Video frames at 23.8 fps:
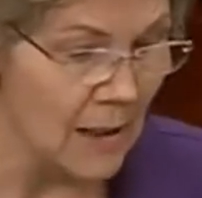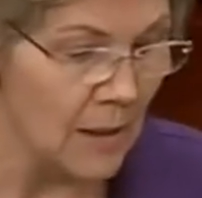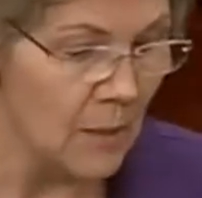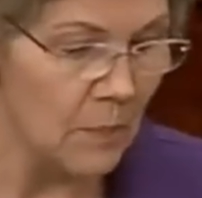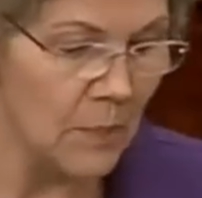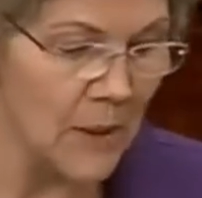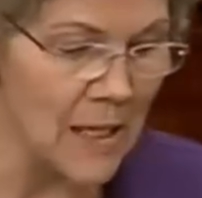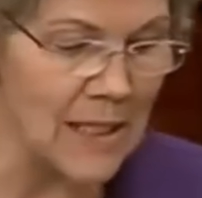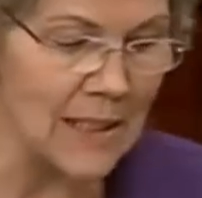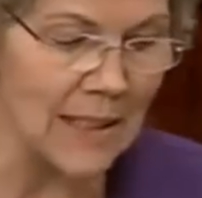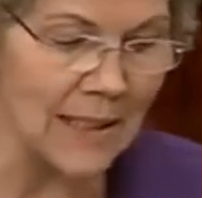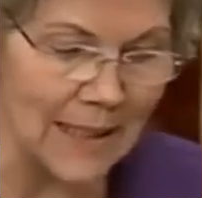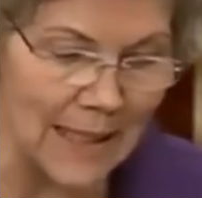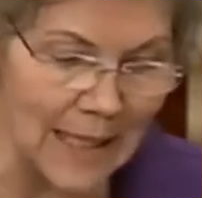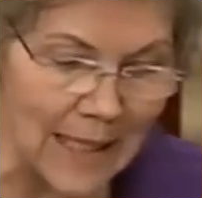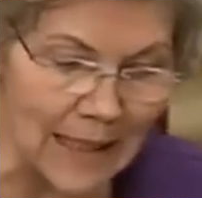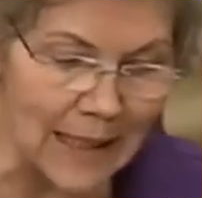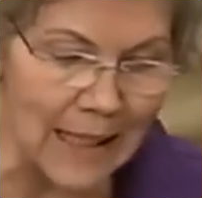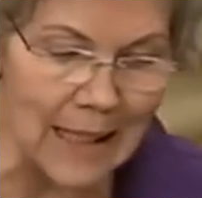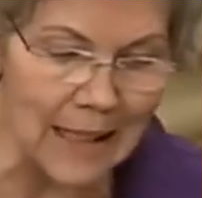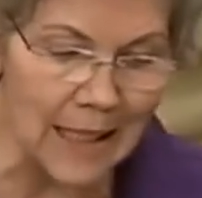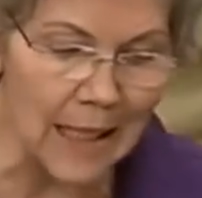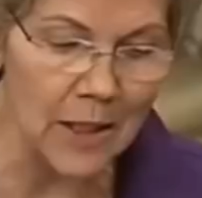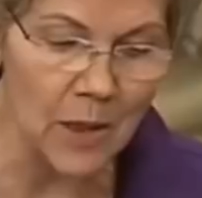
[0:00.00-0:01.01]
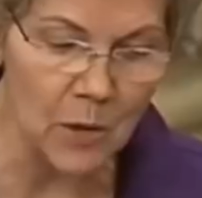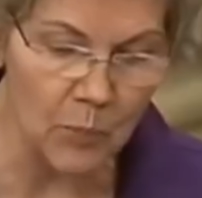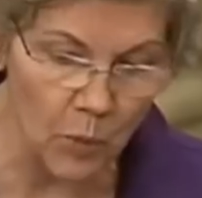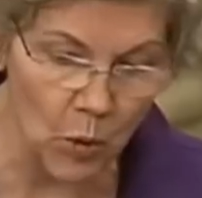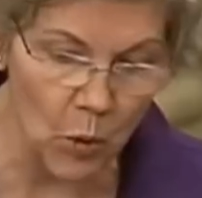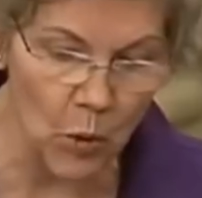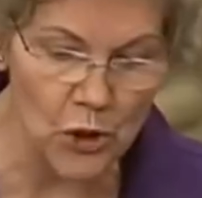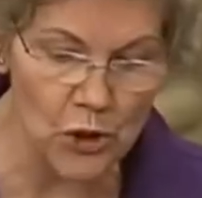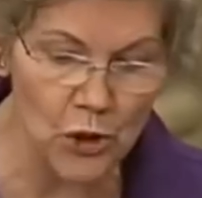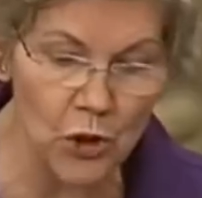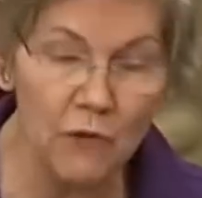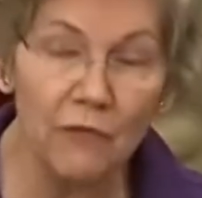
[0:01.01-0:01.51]
be seeking an
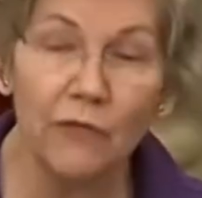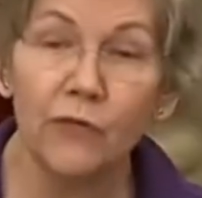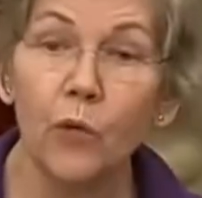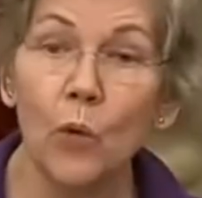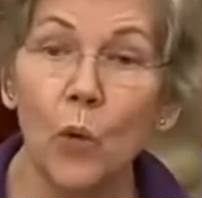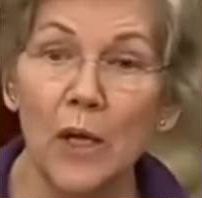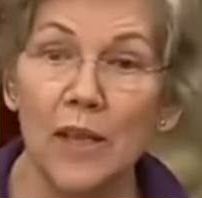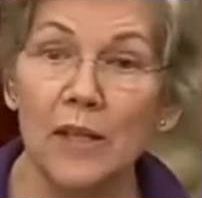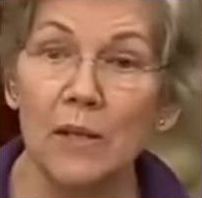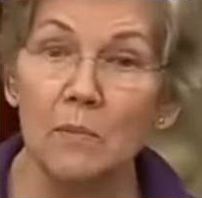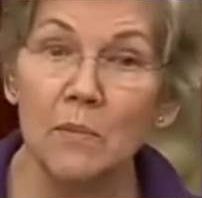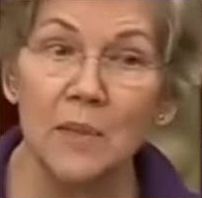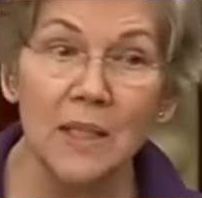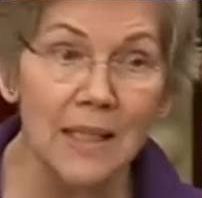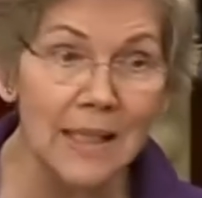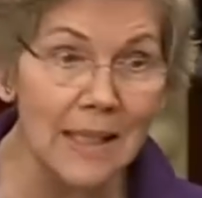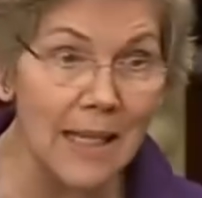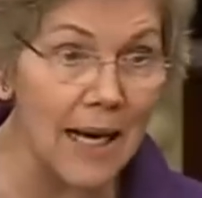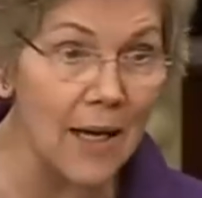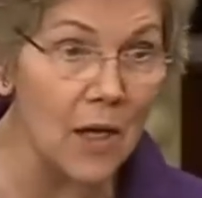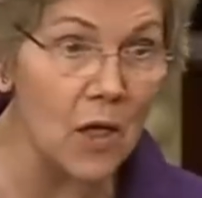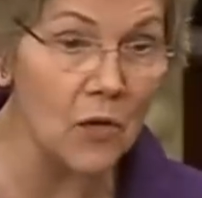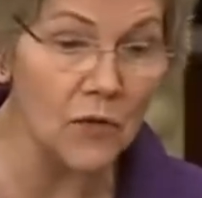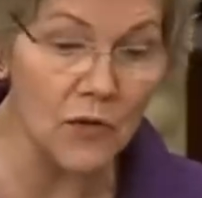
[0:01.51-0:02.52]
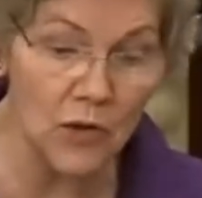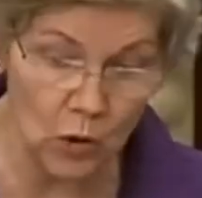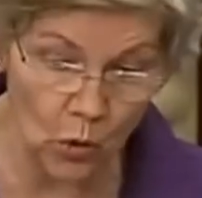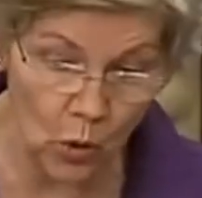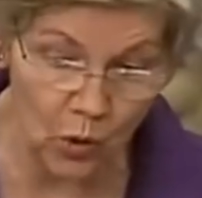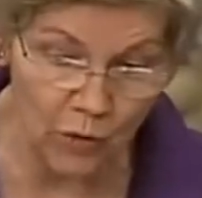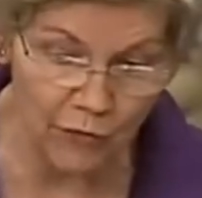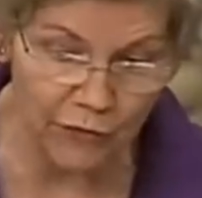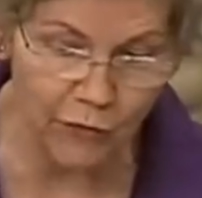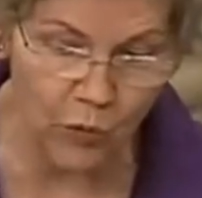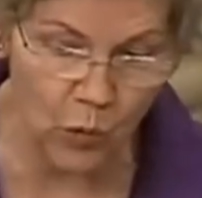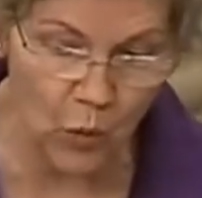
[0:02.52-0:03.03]
abortion for themselves
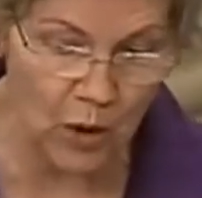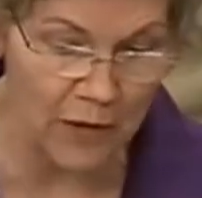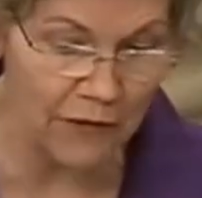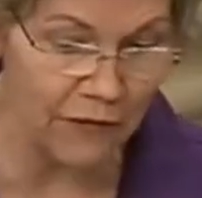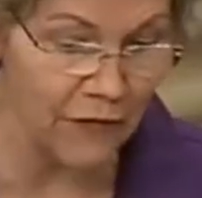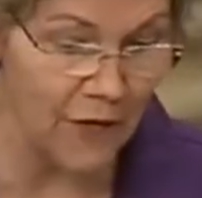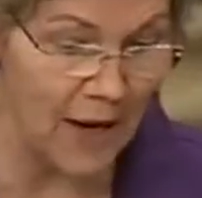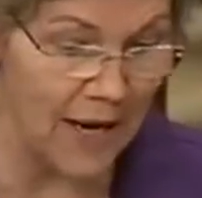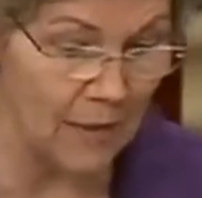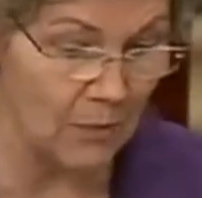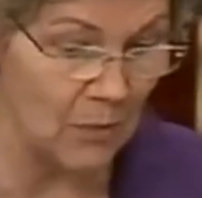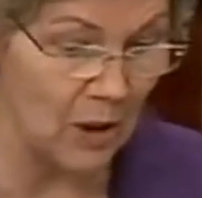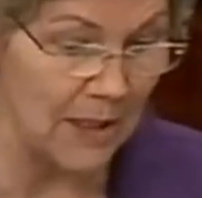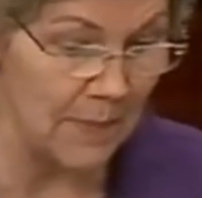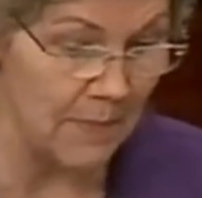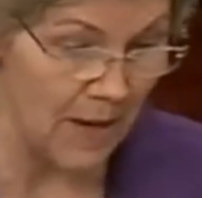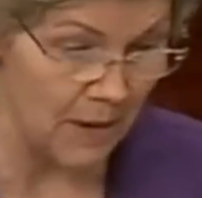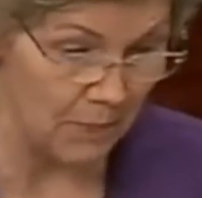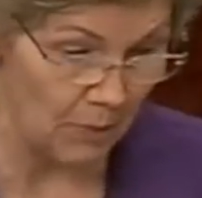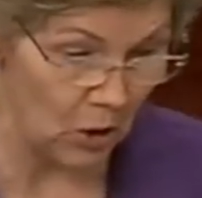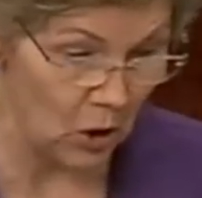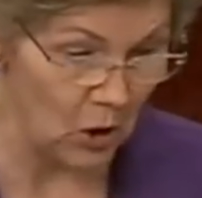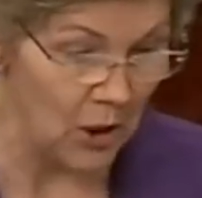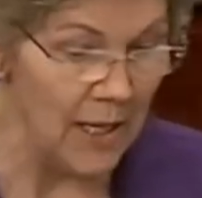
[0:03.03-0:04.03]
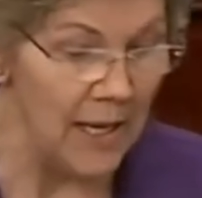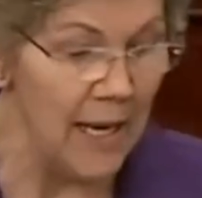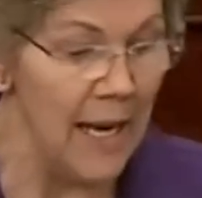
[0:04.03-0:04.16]
or for a family member.